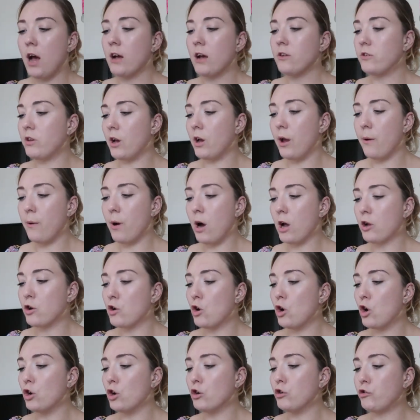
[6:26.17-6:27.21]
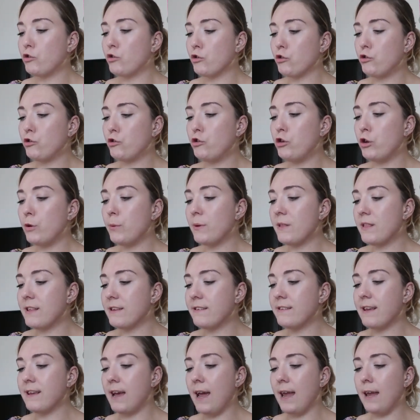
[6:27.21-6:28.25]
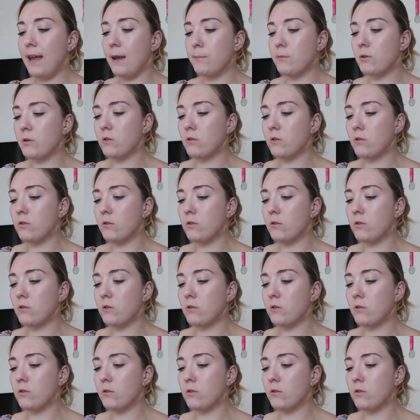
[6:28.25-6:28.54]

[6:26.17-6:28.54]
So I got two of the same.